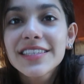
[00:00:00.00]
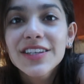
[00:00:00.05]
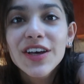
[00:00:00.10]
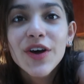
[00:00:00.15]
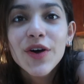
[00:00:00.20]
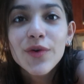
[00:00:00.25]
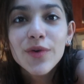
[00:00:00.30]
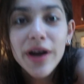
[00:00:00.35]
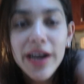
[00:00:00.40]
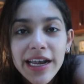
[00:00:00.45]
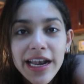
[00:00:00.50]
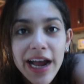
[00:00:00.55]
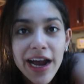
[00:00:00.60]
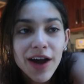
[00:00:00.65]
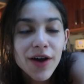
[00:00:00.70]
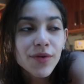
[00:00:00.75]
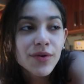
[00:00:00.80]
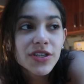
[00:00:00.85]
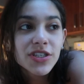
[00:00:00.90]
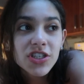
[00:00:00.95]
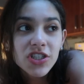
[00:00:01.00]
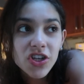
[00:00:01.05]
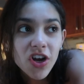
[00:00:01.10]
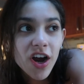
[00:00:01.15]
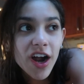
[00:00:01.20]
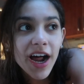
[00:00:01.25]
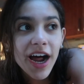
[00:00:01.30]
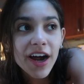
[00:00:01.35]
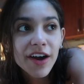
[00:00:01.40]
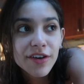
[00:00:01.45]
So right now we just
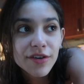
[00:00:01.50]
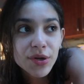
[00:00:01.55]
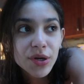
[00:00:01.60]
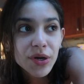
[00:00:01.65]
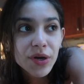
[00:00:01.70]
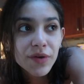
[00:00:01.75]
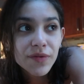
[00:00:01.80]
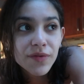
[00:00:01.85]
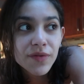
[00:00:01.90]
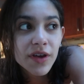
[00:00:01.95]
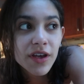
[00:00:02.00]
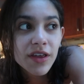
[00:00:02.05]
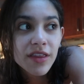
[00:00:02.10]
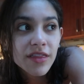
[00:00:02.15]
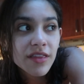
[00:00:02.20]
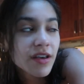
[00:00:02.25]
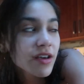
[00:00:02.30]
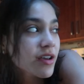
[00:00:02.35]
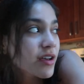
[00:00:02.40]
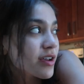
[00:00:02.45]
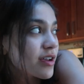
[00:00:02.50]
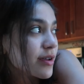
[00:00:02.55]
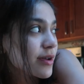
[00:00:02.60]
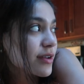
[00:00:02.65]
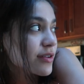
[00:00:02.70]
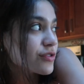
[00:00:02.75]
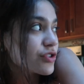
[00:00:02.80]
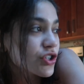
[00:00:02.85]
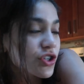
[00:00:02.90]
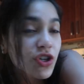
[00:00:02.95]
got out of
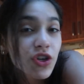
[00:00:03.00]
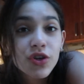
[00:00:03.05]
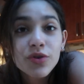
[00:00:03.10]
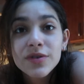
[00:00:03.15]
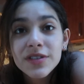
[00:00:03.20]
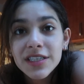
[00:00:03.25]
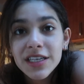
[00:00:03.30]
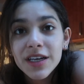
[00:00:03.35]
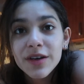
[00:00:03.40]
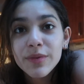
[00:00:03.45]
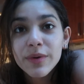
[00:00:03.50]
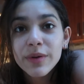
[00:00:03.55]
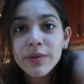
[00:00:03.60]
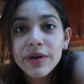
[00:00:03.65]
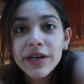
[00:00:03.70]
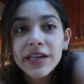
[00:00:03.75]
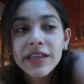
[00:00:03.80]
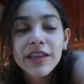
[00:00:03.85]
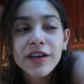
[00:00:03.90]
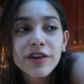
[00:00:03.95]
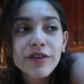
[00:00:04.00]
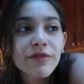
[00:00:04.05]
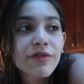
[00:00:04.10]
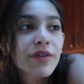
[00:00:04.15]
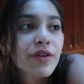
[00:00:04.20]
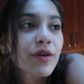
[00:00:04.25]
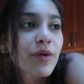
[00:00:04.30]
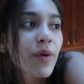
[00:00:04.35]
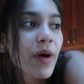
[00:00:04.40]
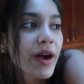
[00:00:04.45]
the jacuzzi. We were in there
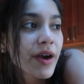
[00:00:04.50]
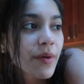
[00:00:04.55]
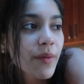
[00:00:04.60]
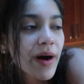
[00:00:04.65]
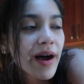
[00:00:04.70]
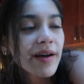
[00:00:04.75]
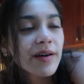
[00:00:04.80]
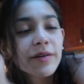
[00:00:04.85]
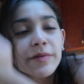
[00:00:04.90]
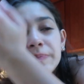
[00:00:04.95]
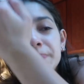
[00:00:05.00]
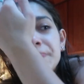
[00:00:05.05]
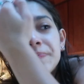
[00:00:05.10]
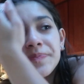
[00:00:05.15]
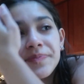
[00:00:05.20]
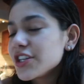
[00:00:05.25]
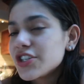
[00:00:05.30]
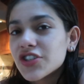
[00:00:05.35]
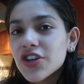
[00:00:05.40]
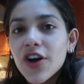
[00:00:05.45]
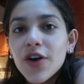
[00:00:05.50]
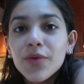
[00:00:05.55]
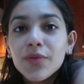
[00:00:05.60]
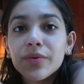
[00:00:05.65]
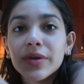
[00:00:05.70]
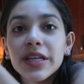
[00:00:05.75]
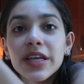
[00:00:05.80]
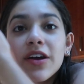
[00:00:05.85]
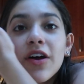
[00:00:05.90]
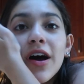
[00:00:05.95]
for quite a while. It just got
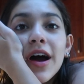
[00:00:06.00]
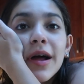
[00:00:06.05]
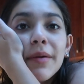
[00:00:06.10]
really hot.